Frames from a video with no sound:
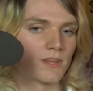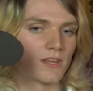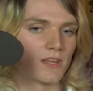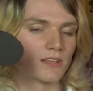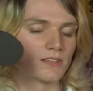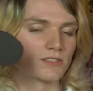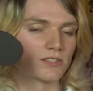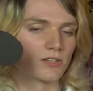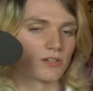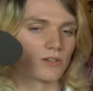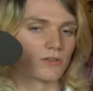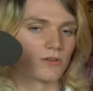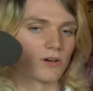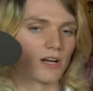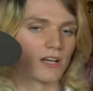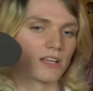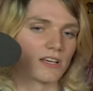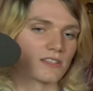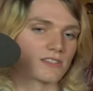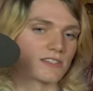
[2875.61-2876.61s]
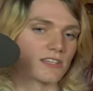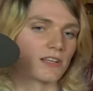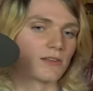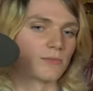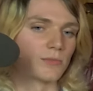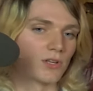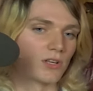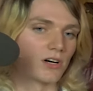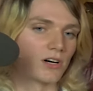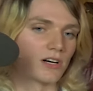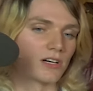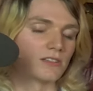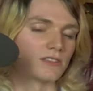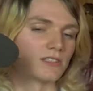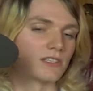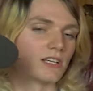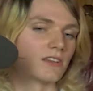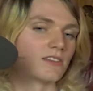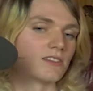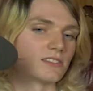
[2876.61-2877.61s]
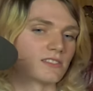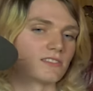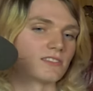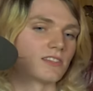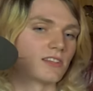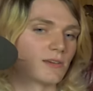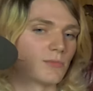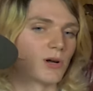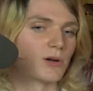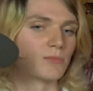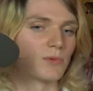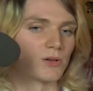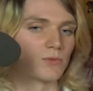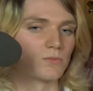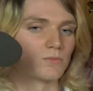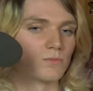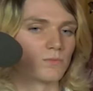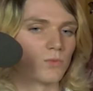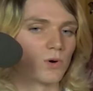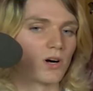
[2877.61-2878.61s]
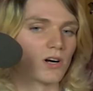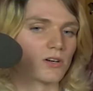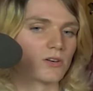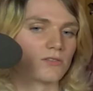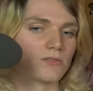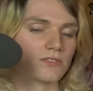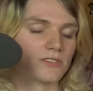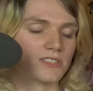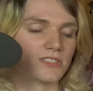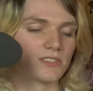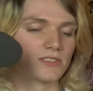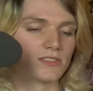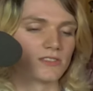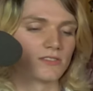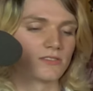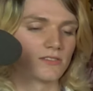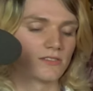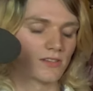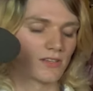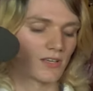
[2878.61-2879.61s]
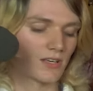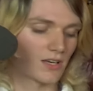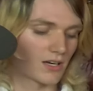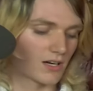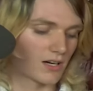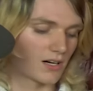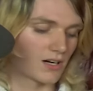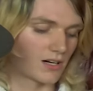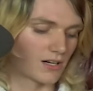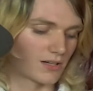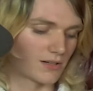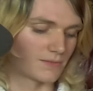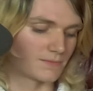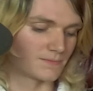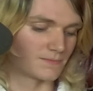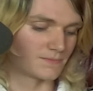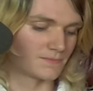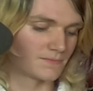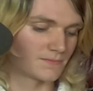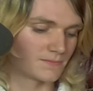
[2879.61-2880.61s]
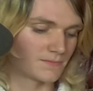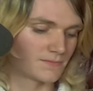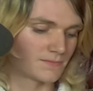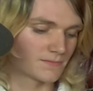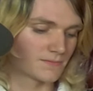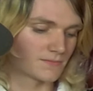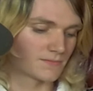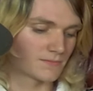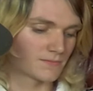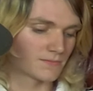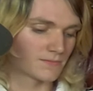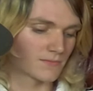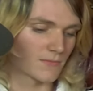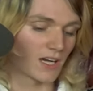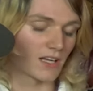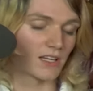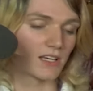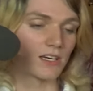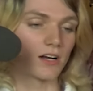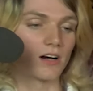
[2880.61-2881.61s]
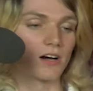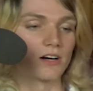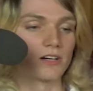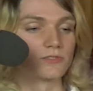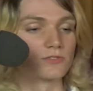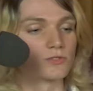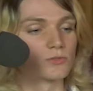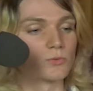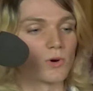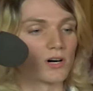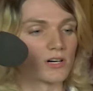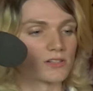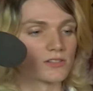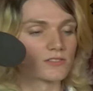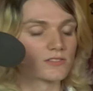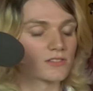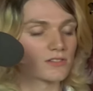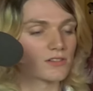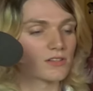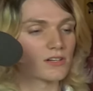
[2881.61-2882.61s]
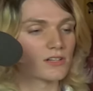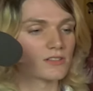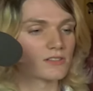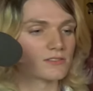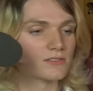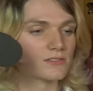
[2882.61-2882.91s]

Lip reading: So I like Salem a lot, and I listen to them on my walk over here. I like 100 Waters a lot.